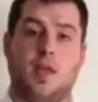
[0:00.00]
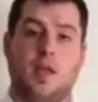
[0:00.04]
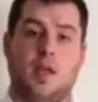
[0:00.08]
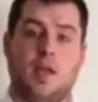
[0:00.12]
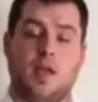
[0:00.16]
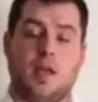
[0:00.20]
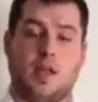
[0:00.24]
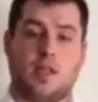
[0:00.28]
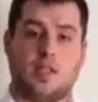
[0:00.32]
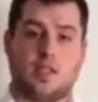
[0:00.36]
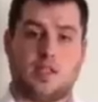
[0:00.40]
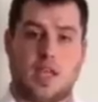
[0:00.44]

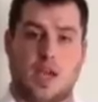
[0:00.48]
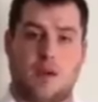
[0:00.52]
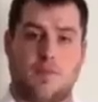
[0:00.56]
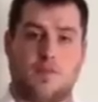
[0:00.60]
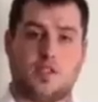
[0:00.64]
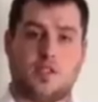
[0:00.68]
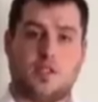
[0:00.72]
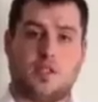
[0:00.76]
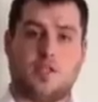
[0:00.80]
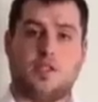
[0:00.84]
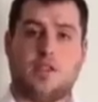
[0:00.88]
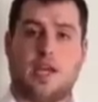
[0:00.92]
Now the
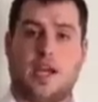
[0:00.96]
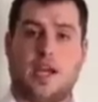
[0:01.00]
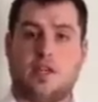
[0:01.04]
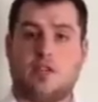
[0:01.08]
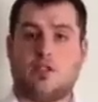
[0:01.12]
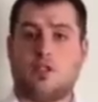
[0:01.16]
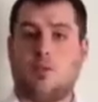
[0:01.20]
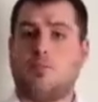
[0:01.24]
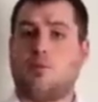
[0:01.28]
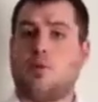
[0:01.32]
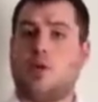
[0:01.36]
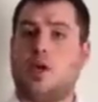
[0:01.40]
saphenous nerve is
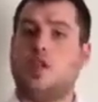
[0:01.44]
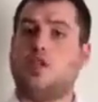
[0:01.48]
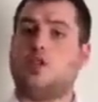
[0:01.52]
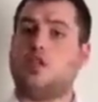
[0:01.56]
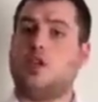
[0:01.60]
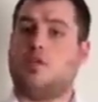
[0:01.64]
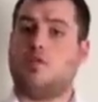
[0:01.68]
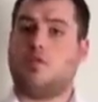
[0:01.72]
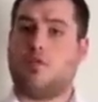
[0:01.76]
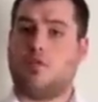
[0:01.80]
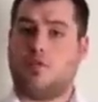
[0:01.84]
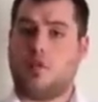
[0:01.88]
actually a branch
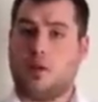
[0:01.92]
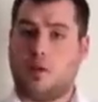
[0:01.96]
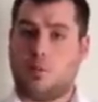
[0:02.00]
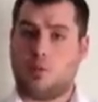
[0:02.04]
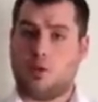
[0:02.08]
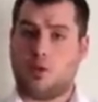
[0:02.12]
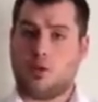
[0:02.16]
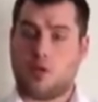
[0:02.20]
off the femoral